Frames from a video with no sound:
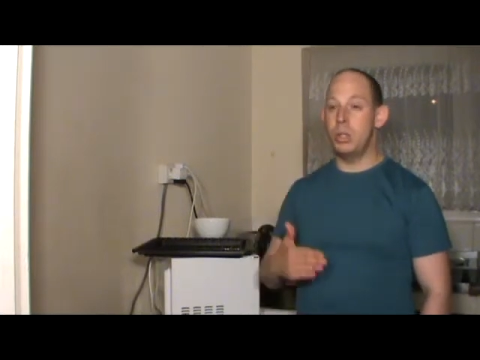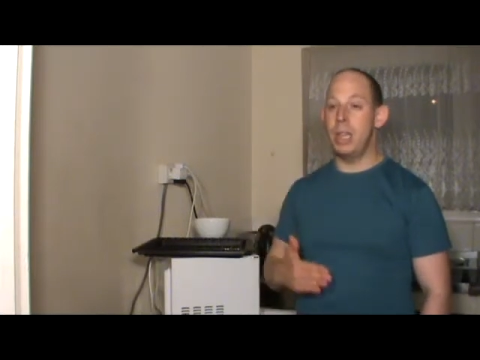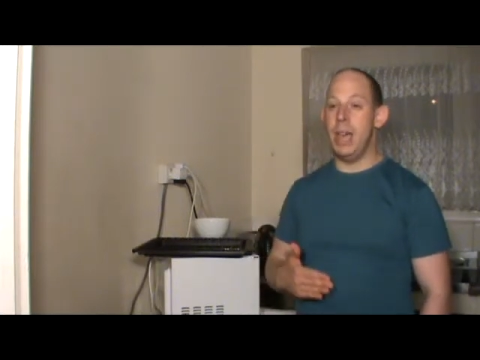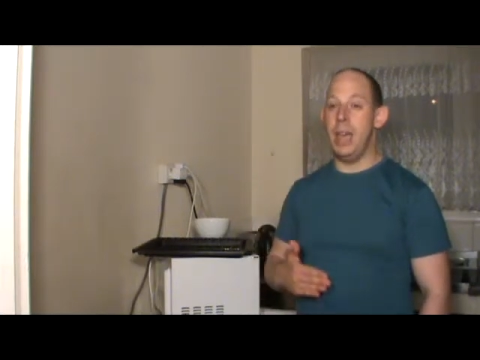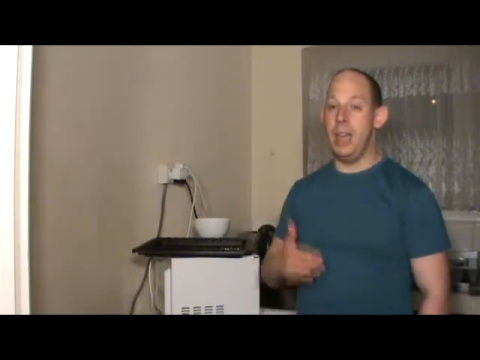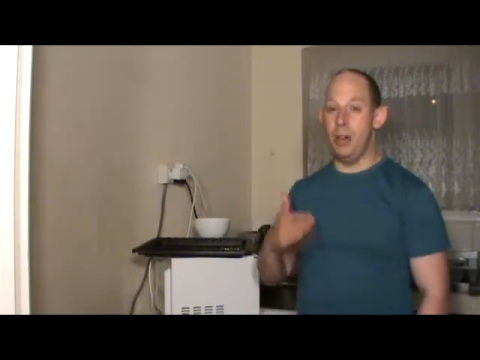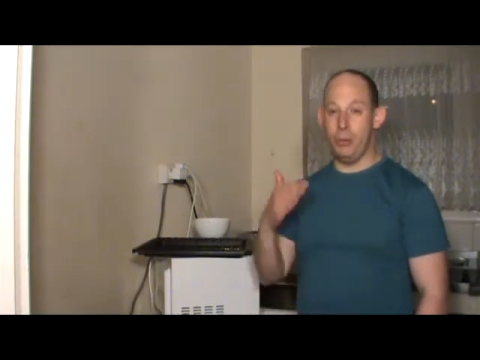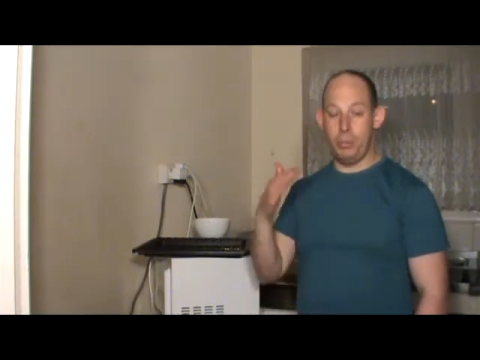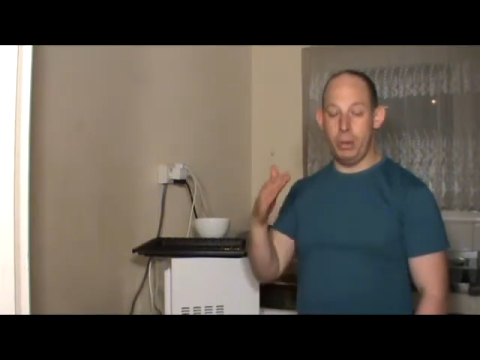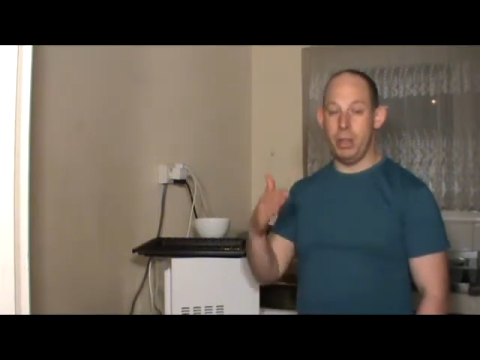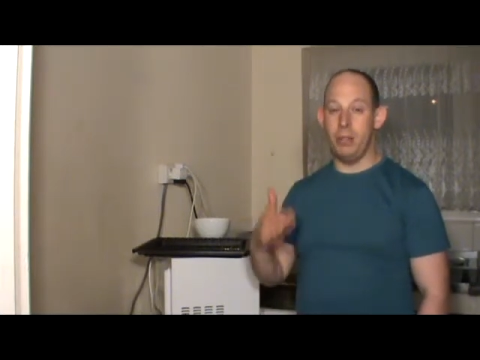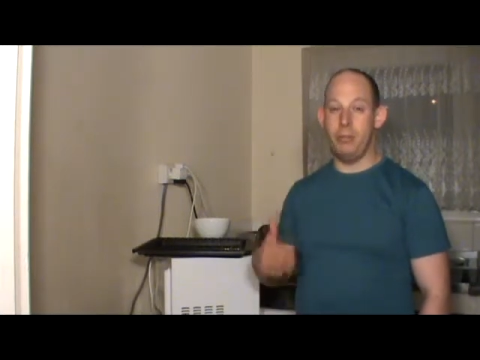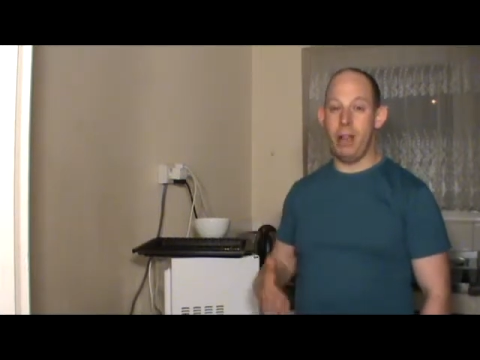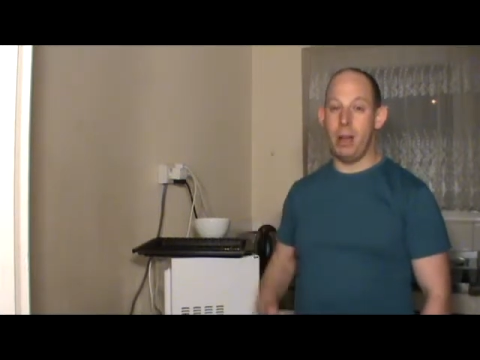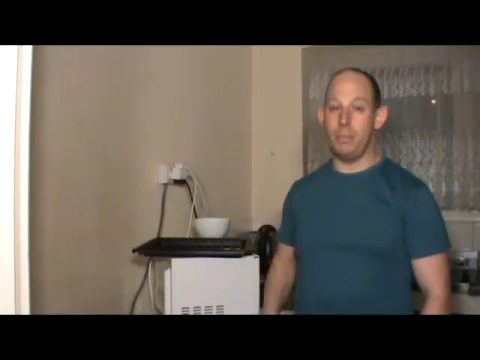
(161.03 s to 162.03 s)
day I've been
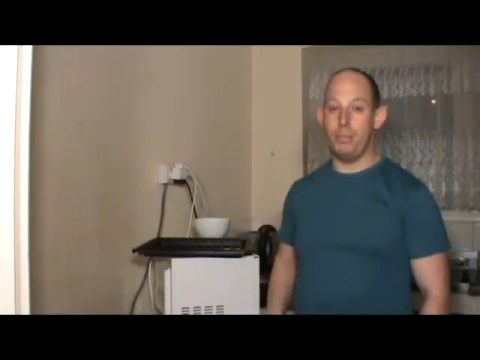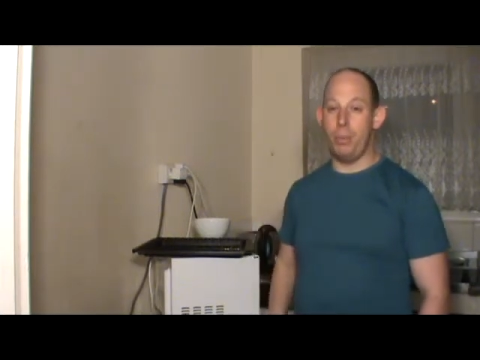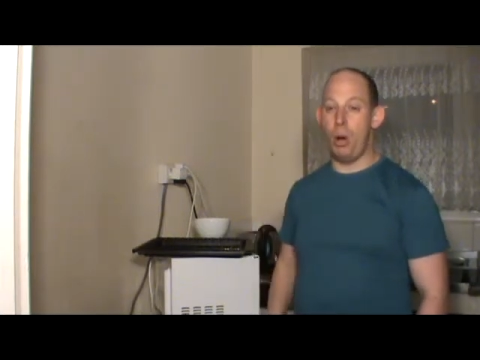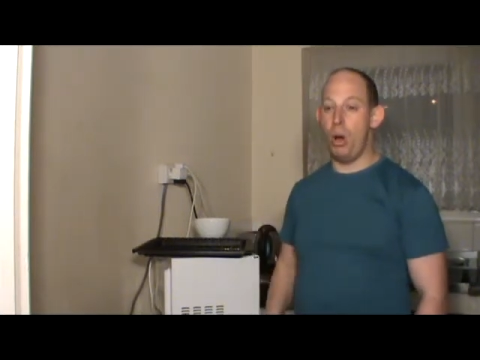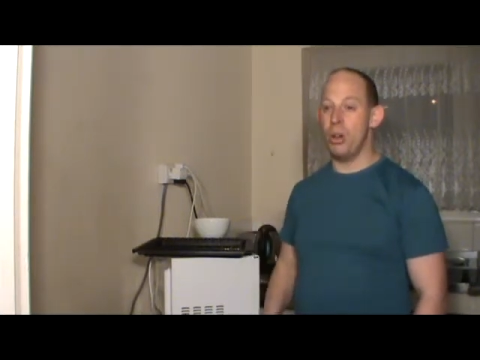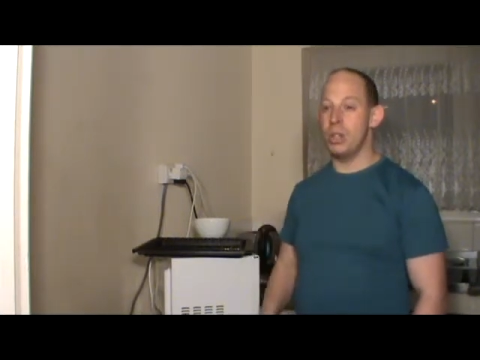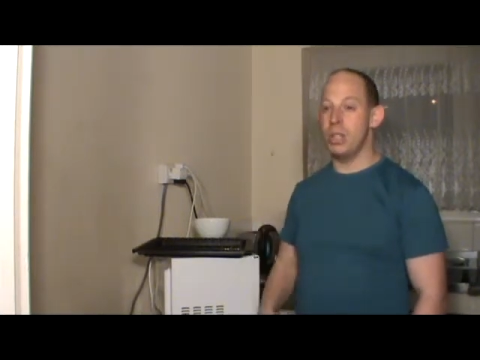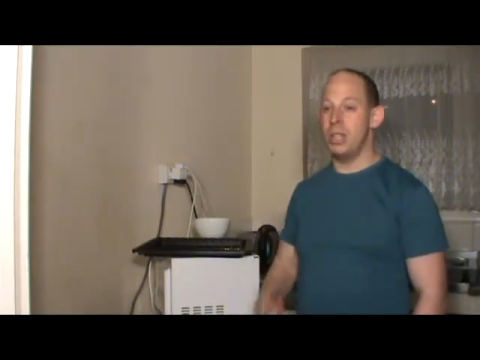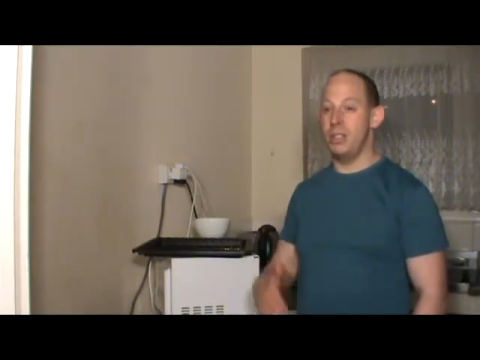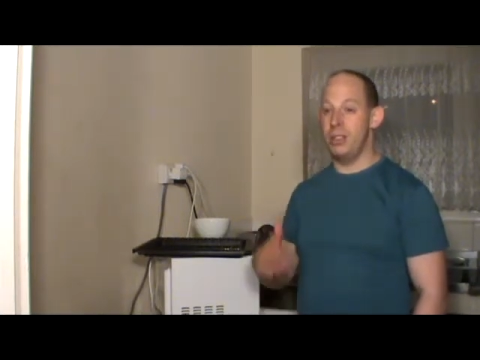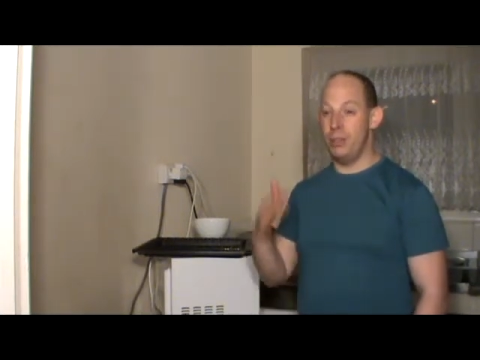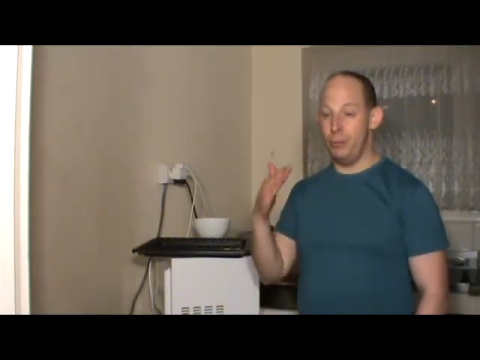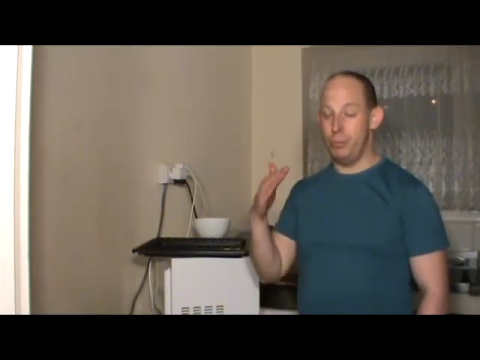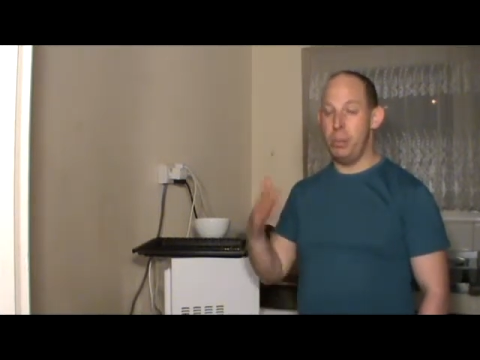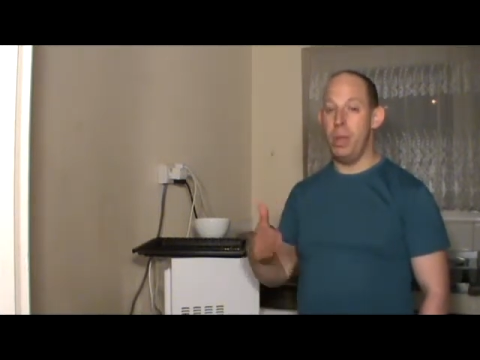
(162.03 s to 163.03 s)
around
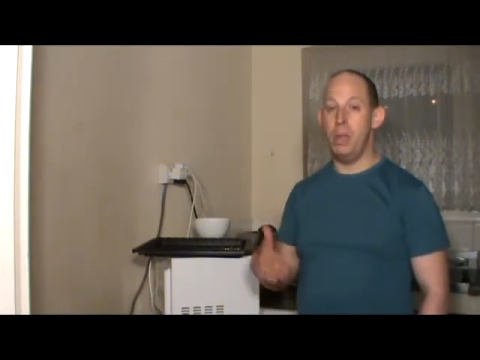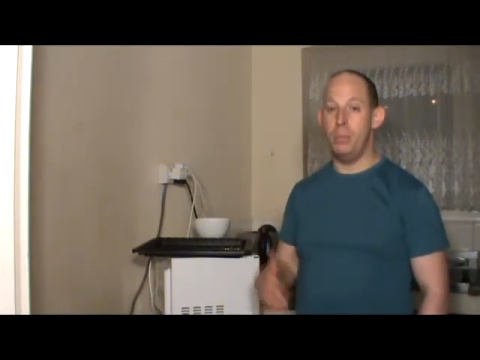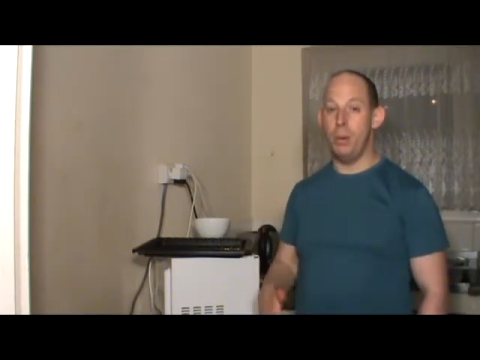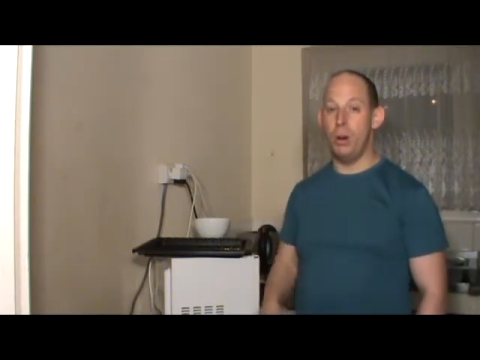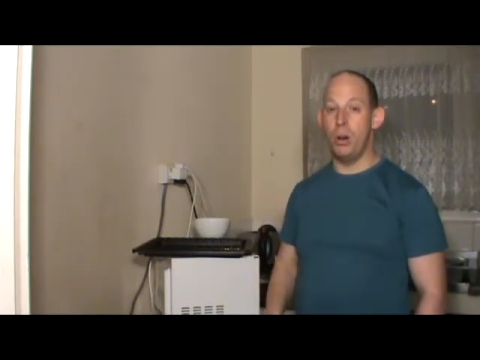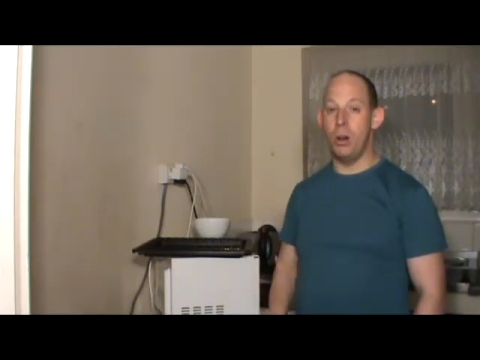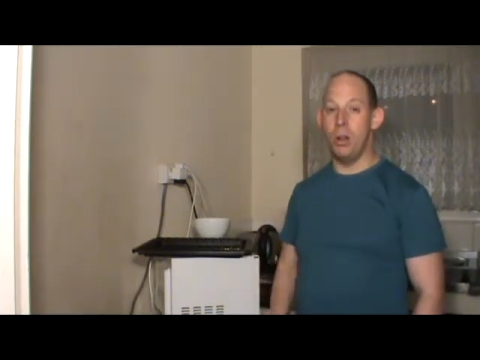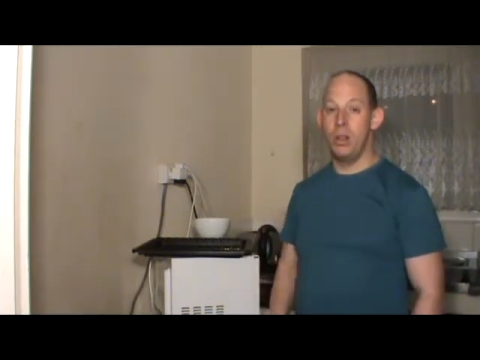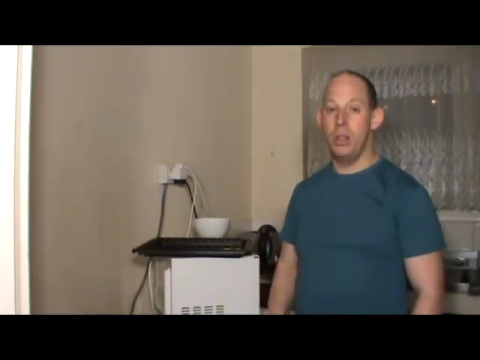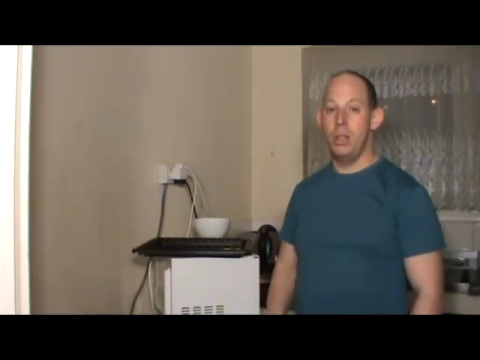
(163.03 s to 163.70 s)
positive people.